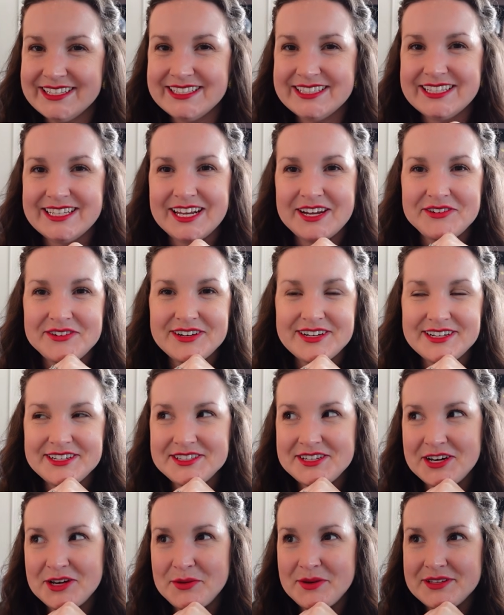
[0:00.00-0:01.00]
Today we're going to
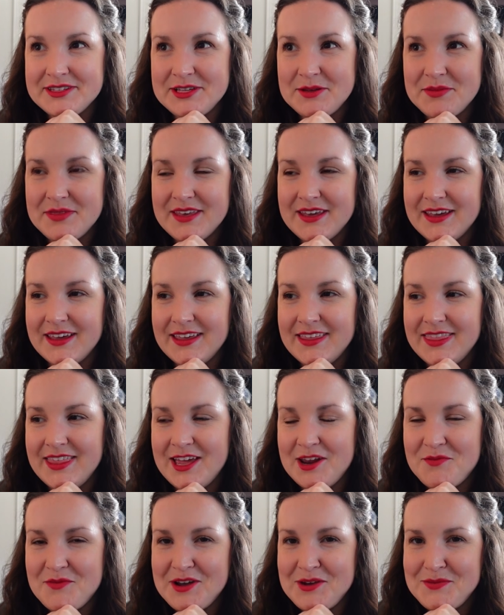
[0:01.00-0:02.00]
talk about something
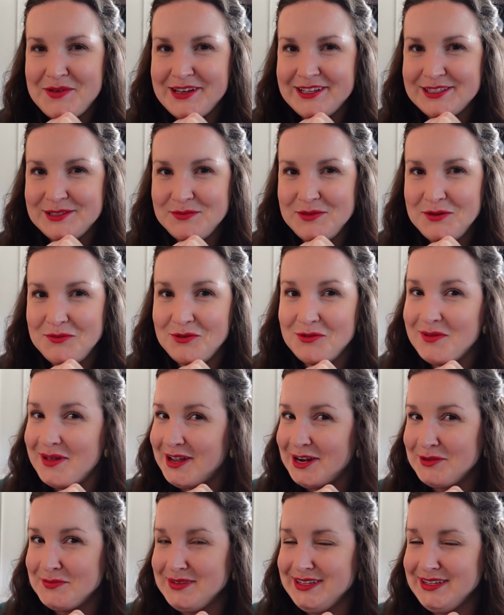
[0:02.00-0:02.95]
that might make some people mad at